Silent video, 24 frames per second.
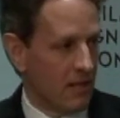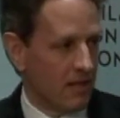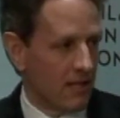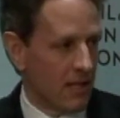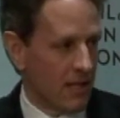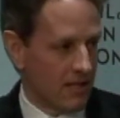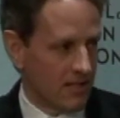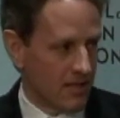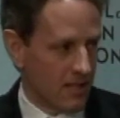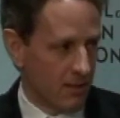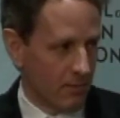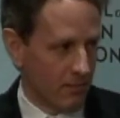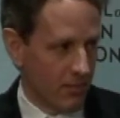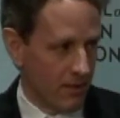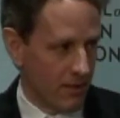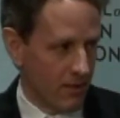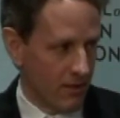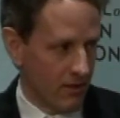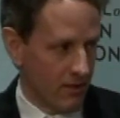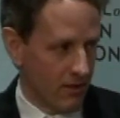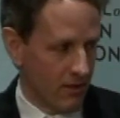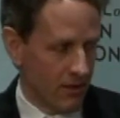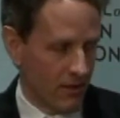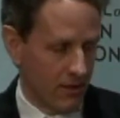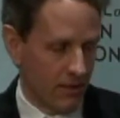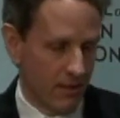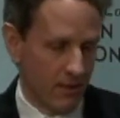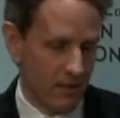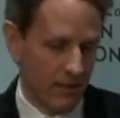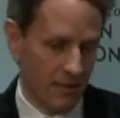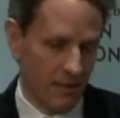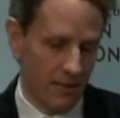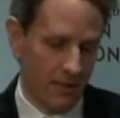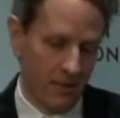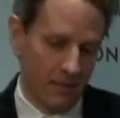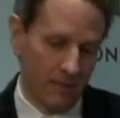not simply on
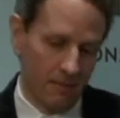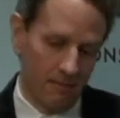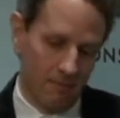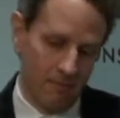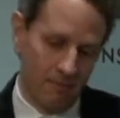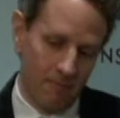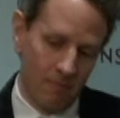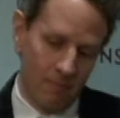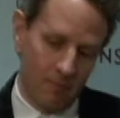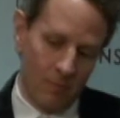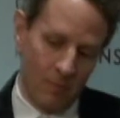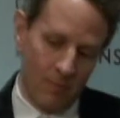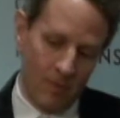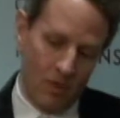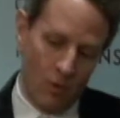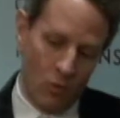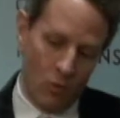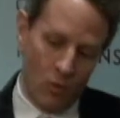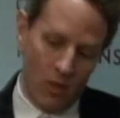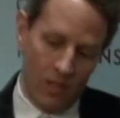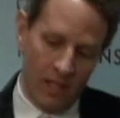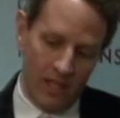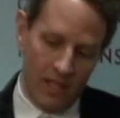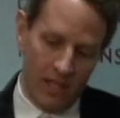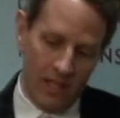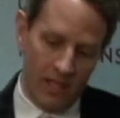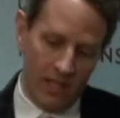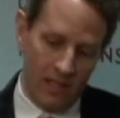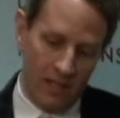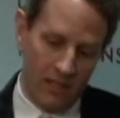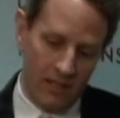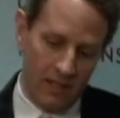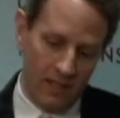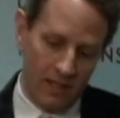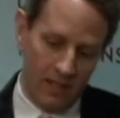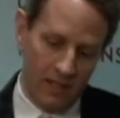the, what
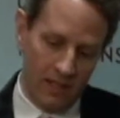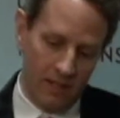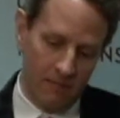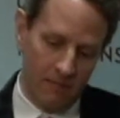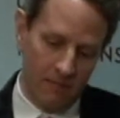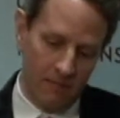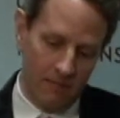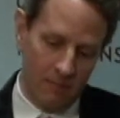a uh,